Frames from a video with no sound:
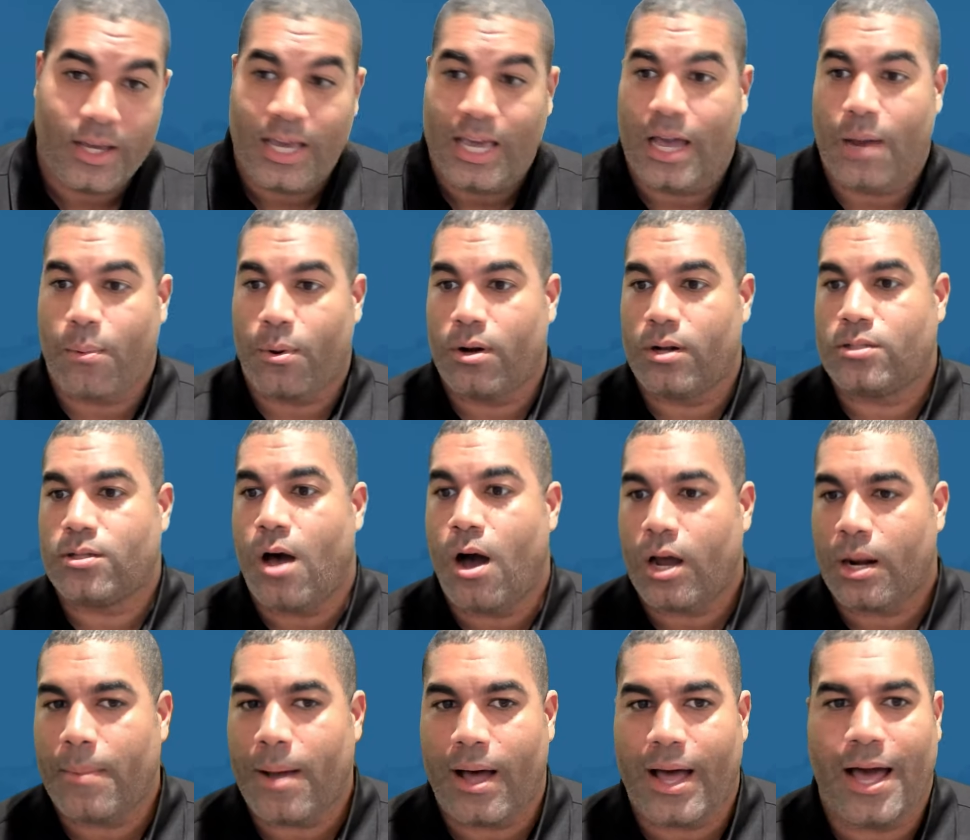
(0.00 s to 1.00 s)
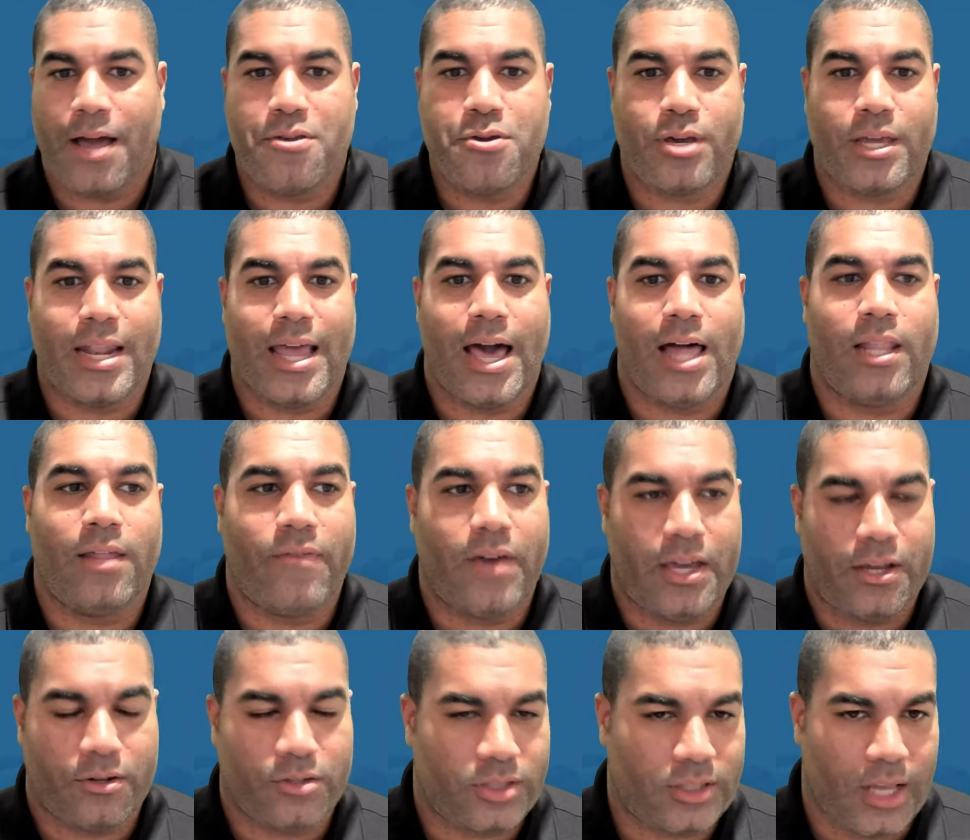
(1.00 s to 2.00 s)
And we're going to talk about how you can elevate
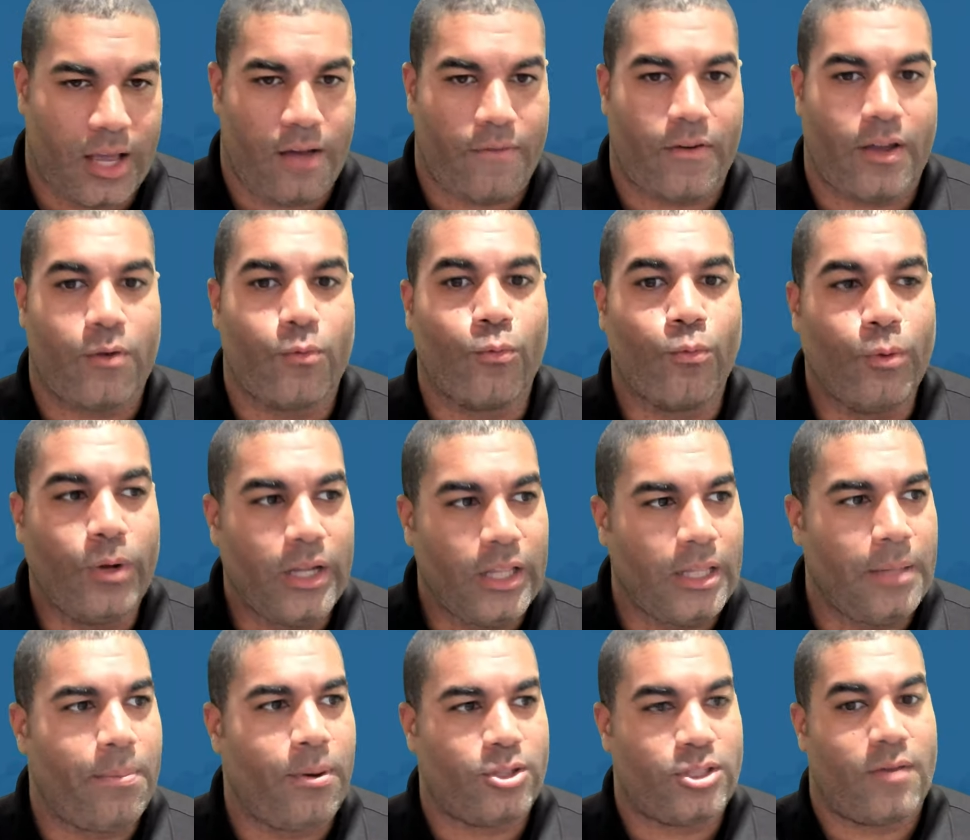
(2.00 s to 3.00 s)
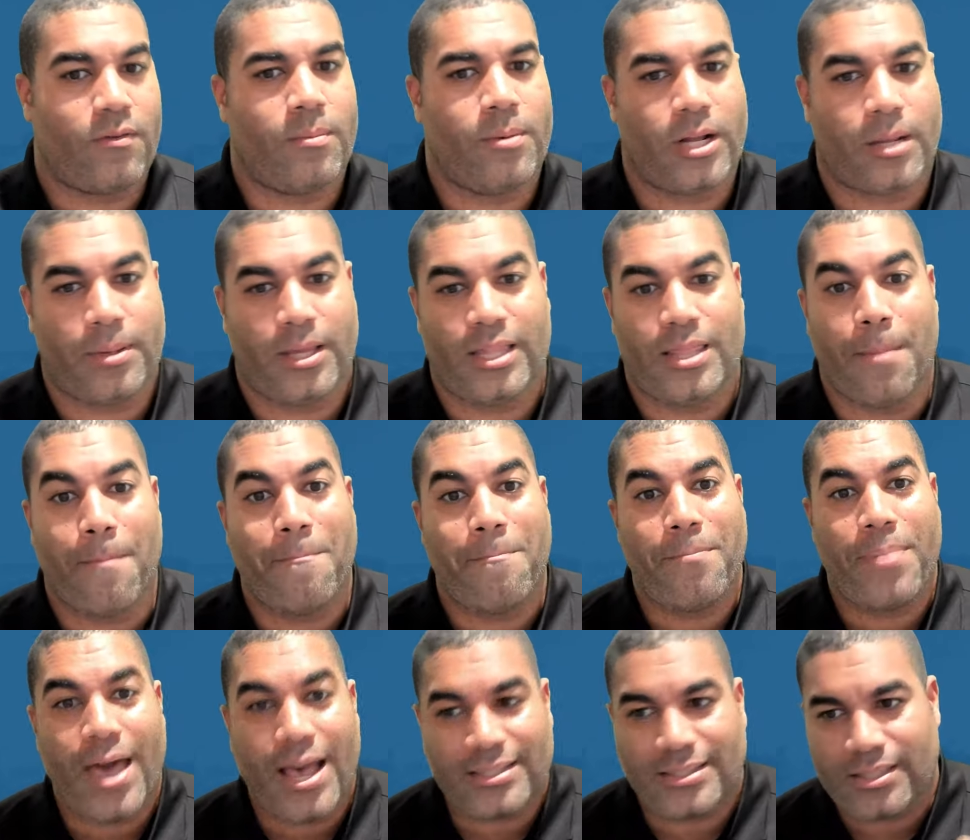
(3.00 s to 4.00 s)
yourself and really put yourself in a predicament in the
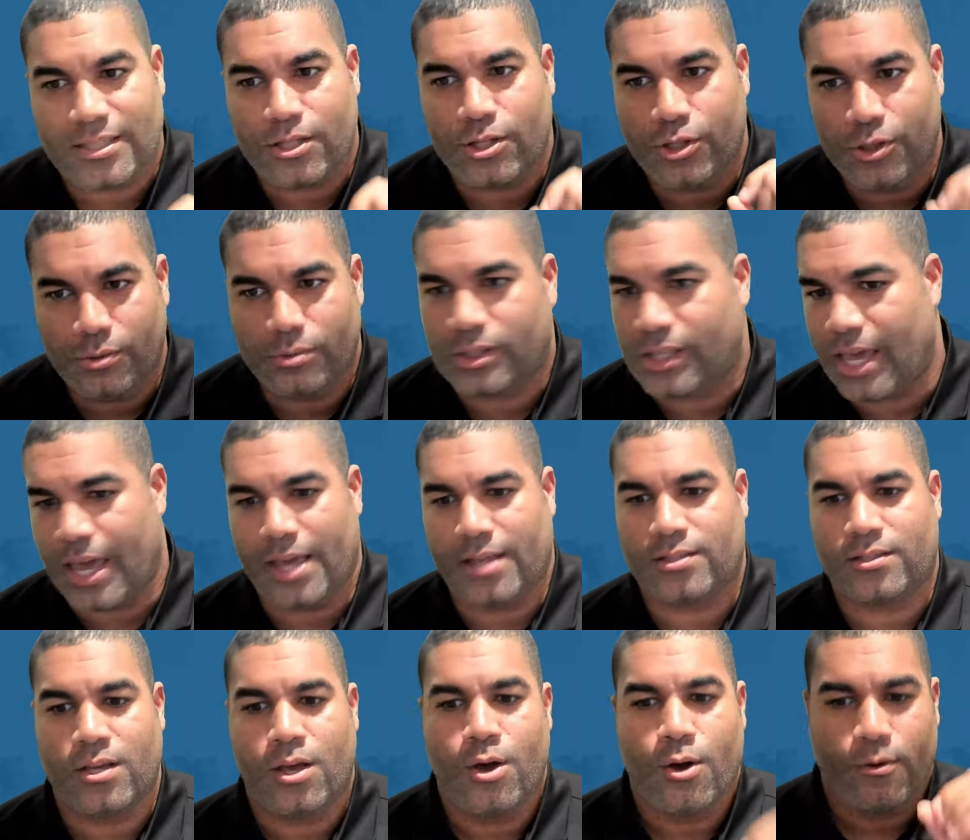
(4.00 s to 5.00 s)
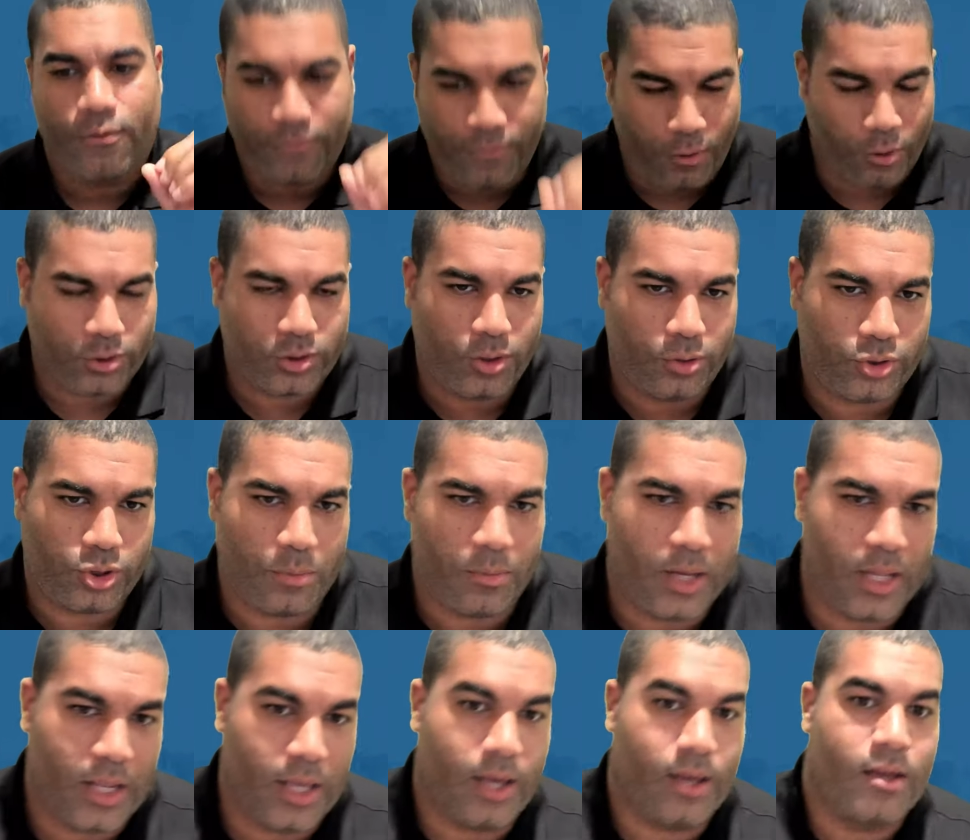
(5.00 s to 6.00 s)
best use case for social
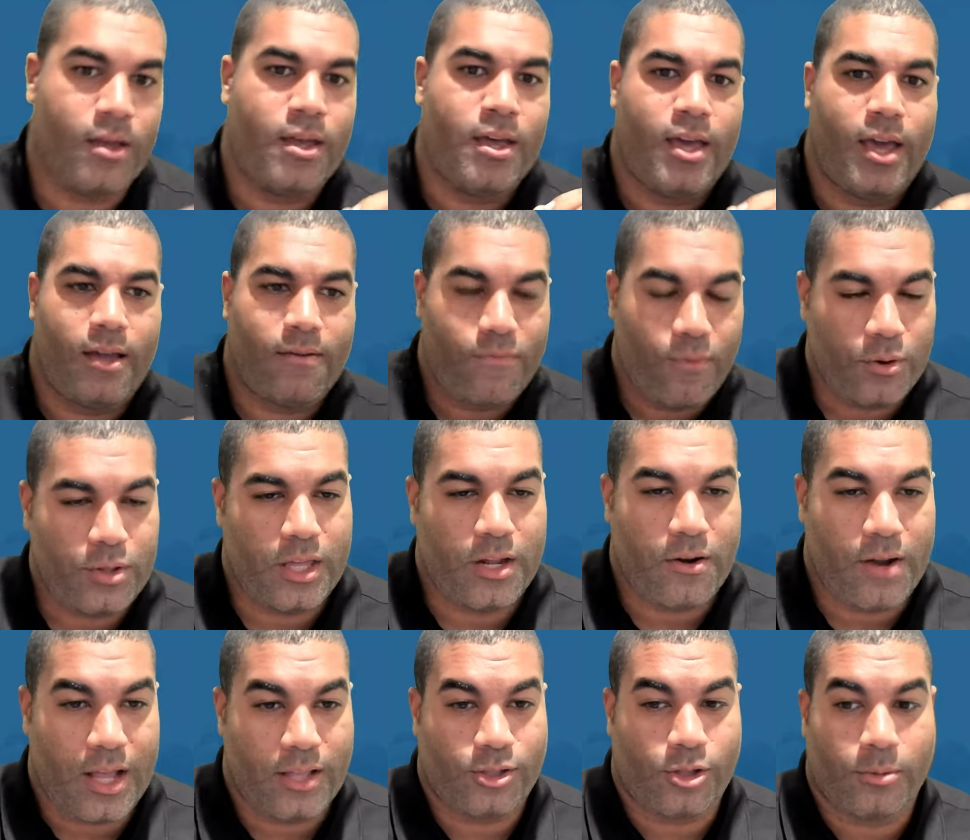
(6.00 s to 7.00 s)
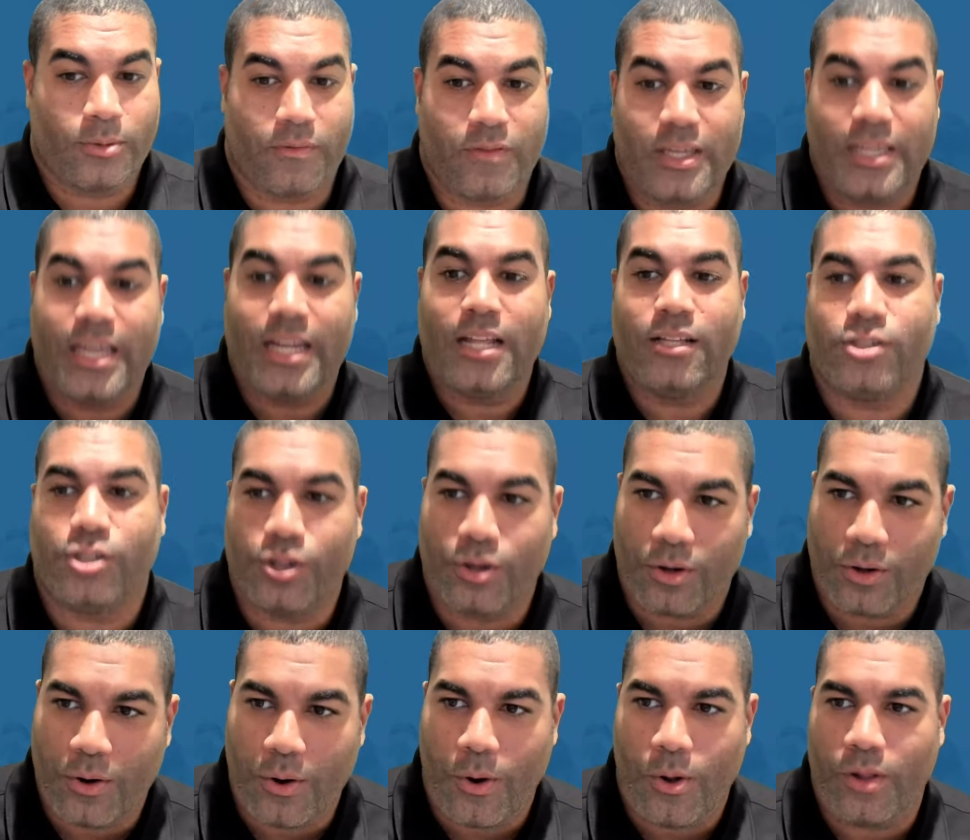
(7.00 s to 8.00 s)
media and for the internet in terms of getting to your
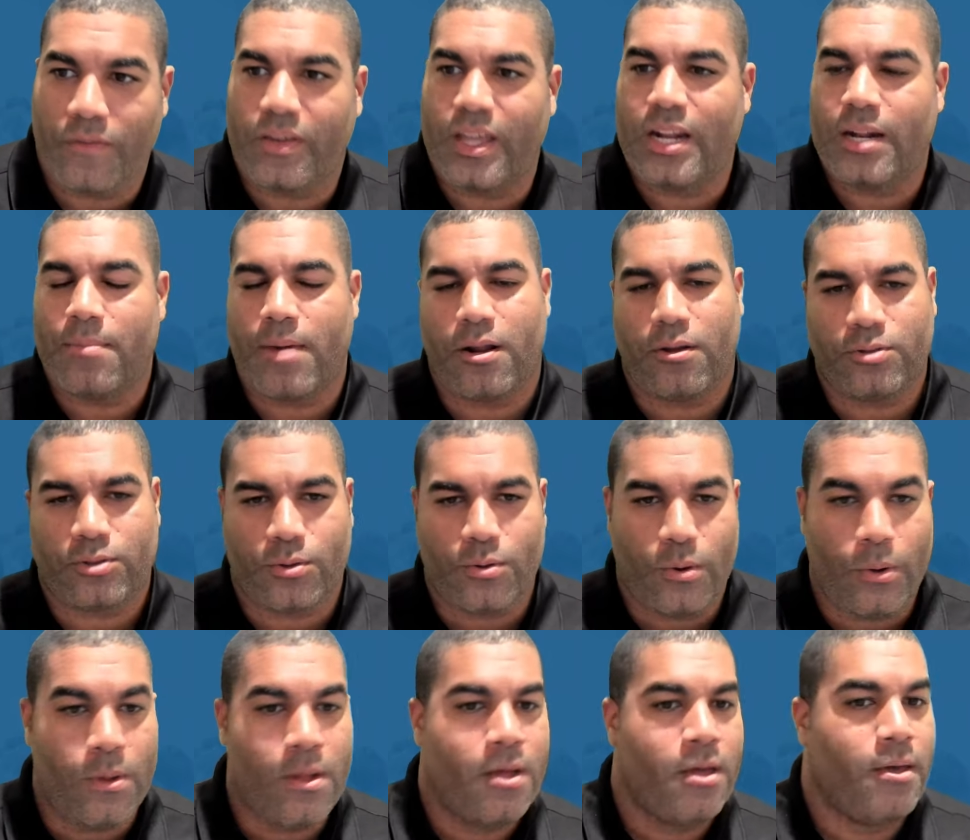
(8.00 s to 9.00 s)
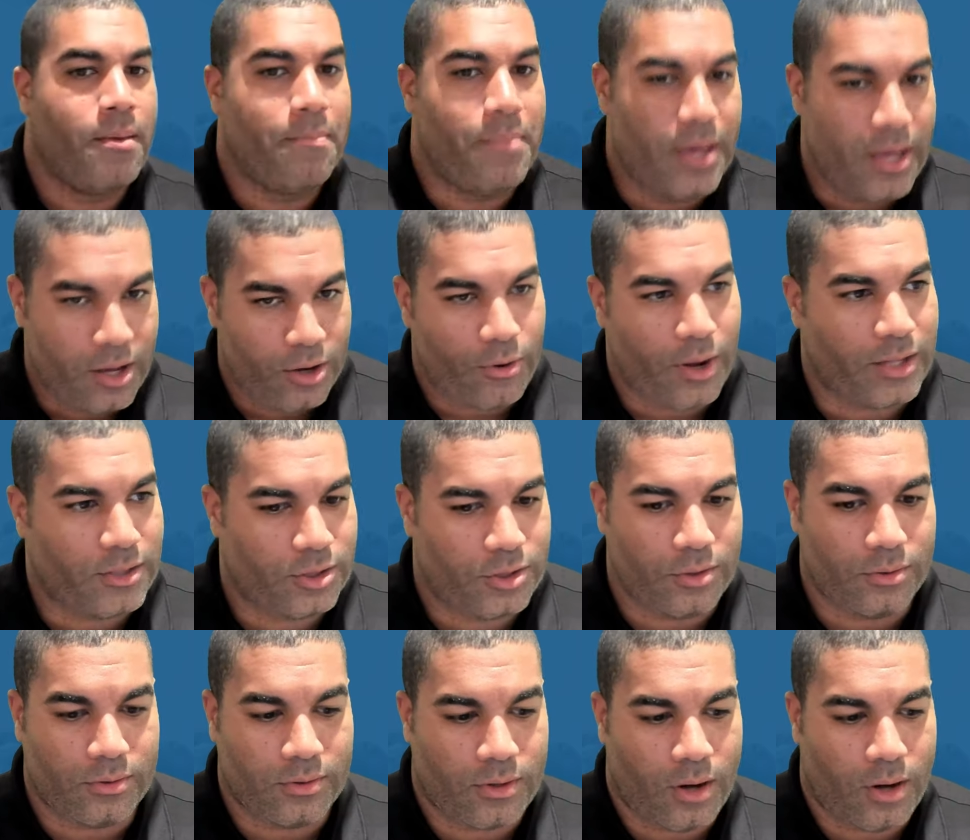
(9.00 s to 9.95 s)
goal of getting to medical school, being a great student.